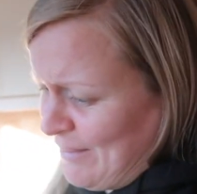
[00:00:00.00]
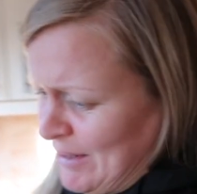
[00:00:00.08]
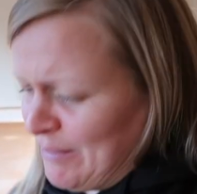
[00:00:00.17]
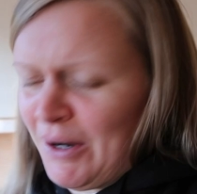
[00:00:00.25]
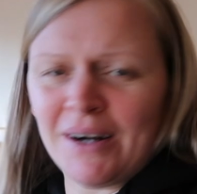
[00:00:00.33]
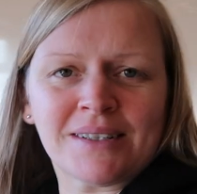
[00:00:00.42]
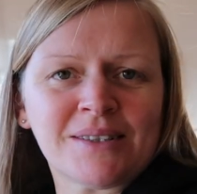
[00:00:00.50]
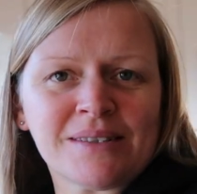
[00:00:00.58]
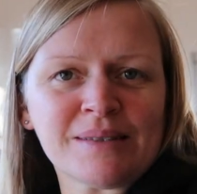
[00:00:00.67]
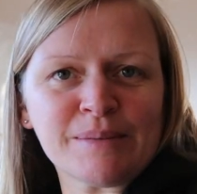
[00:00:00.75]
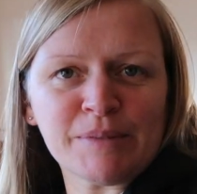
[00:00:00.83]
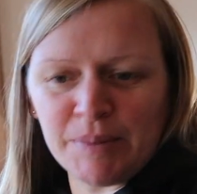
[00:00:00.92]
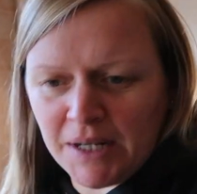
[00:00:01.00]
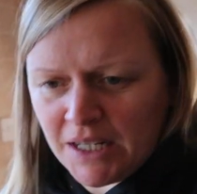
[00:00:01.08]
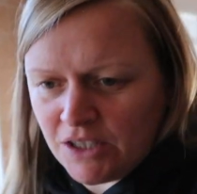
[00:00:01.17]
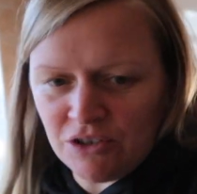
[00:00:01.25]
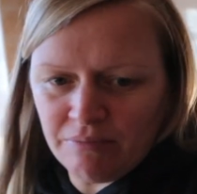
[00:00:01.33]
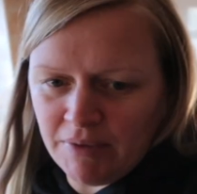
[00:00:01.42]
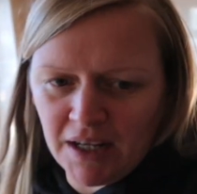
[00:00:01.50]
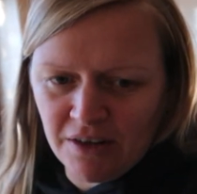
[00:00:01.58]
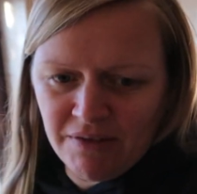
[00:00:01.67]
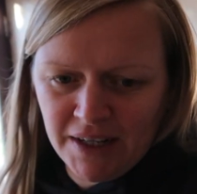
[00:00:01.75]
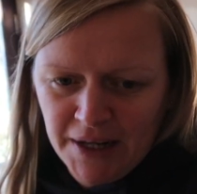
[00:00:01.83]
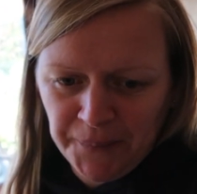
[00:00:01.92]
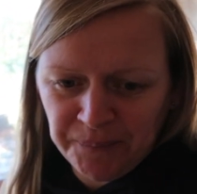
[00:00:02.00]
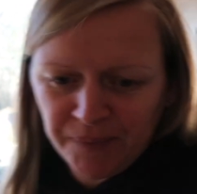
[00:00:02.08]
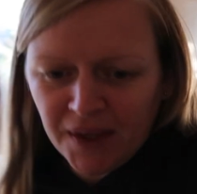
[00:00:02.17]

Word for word: some tomatoes and some spinach. I don't really know.